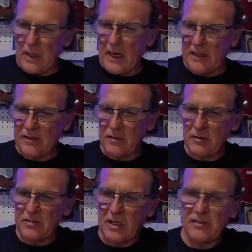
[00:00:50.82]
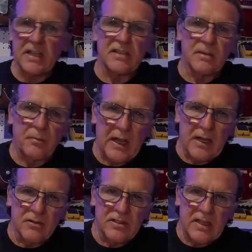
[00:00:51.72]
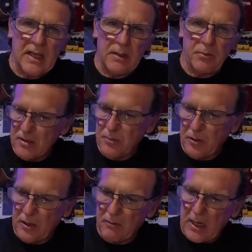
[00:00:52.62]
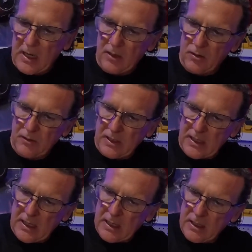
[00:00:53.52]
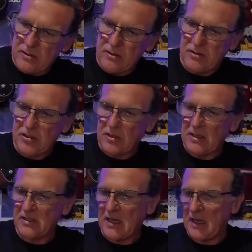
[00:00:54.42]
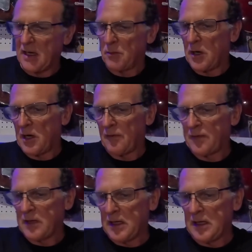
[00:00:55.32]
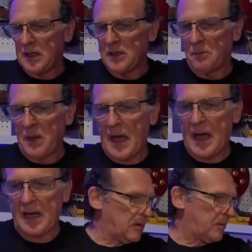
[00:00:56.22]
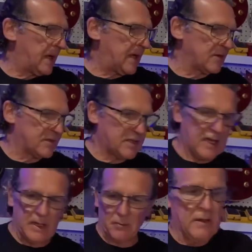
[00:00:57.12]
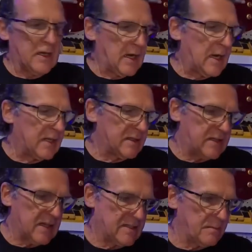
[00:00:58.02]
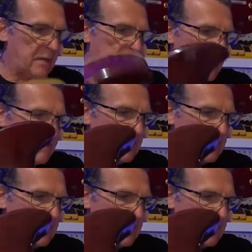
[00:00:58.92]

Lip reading: I like to do is I'll take some painter's tape, just put it right over there so the strings can't come off, and in the back, little painter's tape. Then I like to take some painter's